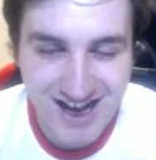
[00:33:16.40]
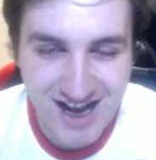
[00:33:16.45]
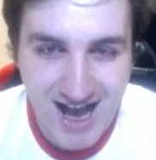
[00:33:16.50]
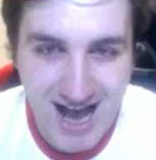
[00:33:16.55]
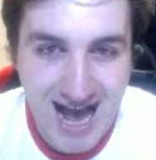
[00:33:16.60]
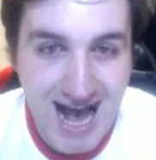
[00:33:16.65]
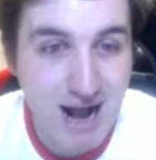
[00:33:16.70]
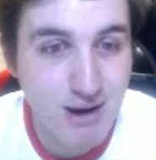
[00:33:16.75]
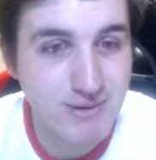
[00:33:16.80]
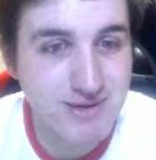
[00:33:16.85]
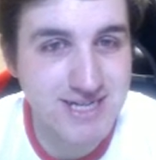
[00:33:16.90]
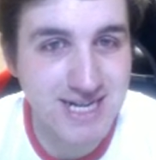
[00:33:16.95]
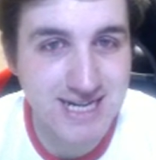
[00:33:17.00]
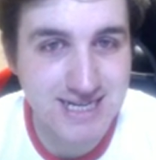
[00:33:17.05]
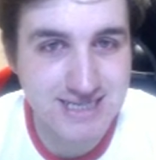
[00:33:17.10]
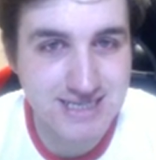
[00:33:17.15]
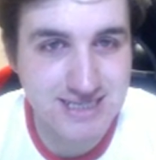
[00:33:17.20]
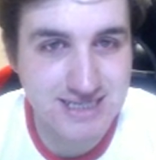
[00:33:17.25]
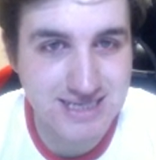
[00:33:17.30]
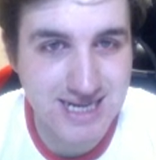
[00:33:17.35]

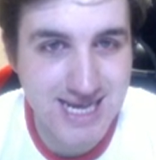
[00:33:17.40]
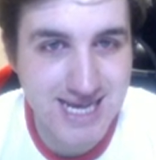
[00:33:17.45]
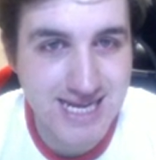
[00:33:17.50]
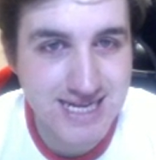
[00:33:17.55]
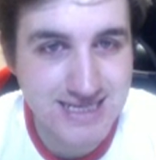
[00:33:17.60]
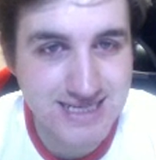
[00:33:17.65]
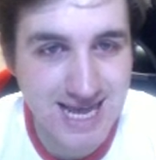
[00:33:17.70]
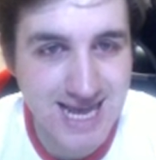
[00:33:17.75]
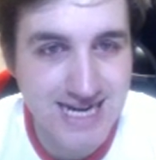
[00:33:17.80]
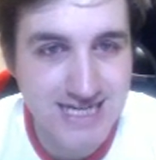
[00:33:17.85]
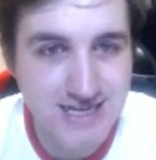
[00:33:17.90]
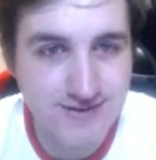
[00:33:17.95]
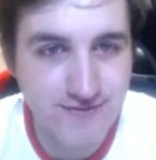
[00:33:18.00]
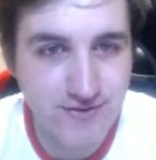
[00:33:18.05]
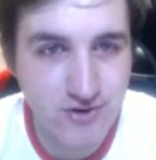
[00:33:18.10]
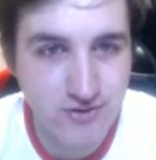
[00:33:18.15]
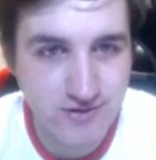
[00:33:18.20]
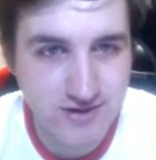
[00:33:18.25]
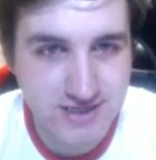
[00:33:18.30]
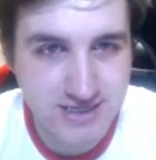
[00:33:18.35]
Howedes is
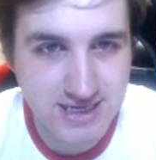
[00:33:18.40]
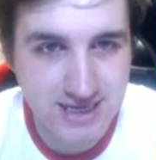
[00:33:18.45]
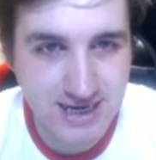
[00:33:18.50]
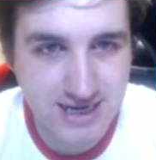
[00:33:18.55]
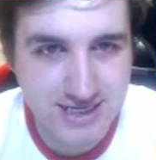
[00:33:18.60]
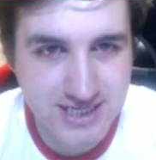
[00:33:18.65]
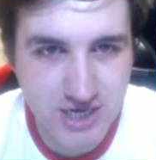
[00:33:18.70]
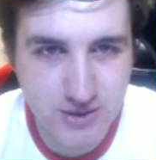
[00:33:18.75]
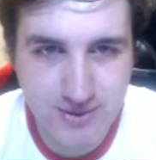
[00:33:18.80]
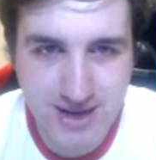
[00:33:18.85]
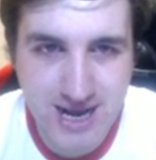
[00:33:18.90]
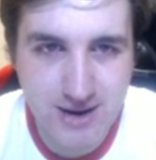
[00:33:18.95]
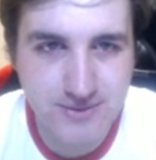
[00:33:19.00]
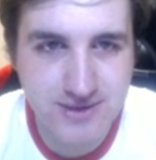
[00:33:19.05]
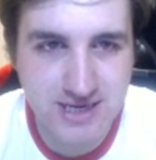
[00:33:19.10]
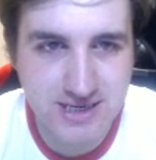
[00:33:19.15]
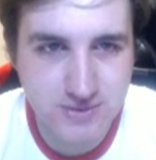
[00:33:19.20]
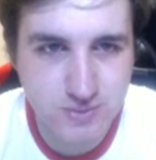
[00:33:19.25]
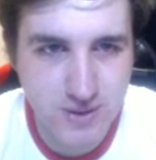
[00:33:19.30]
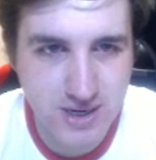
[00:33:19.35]
84, isn't it? Let's go
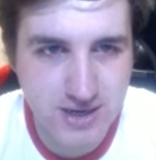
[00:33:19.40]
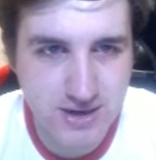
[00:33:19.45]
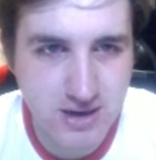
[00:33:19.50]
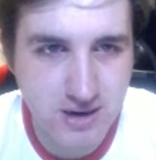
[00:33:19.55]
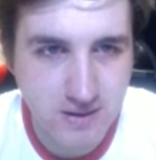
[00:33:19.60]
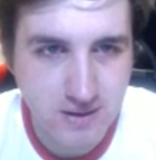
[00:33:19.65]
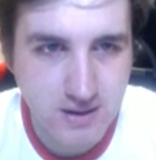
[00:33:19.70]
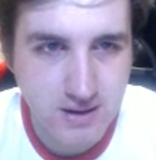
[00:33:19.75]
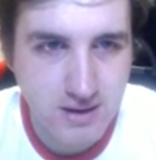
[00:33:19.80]
Howedes. Why not?